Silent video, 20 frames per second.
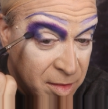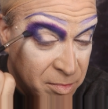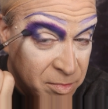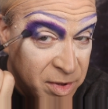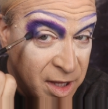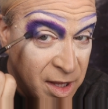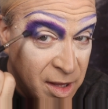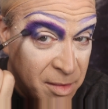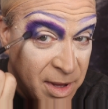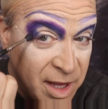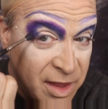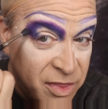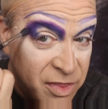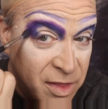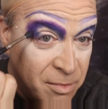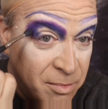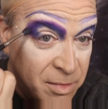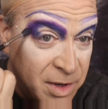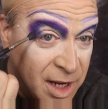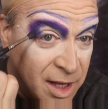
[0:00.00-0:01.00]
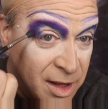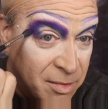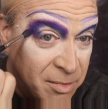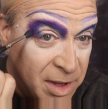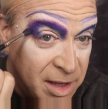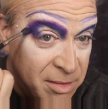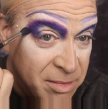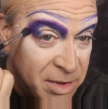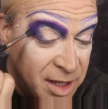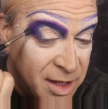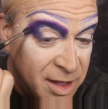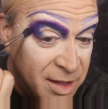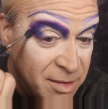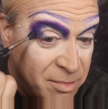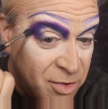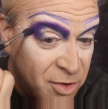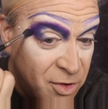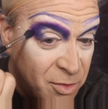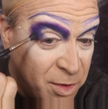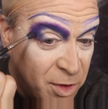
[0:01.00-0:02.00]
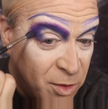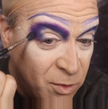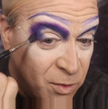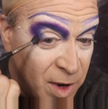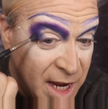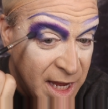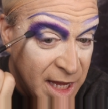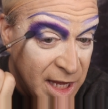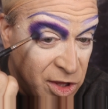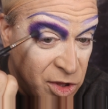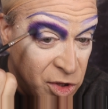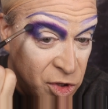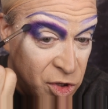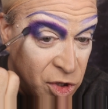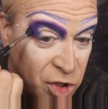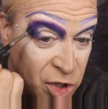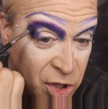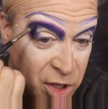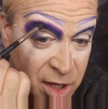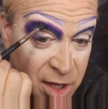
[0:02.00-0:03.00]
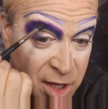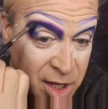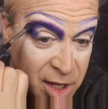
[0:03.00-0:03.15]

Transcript: Be on my thumbnail, maybe. Purple range.